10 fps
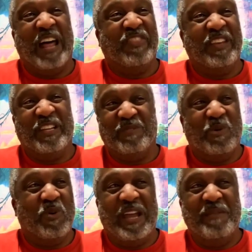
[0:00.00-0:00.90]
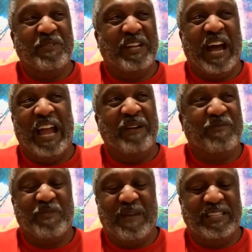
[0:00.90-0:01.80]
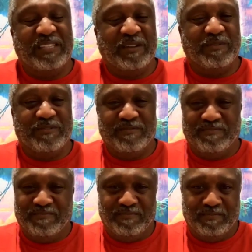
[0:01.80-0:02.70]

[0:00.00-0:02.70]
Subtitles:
that I think is more able than I am for myself.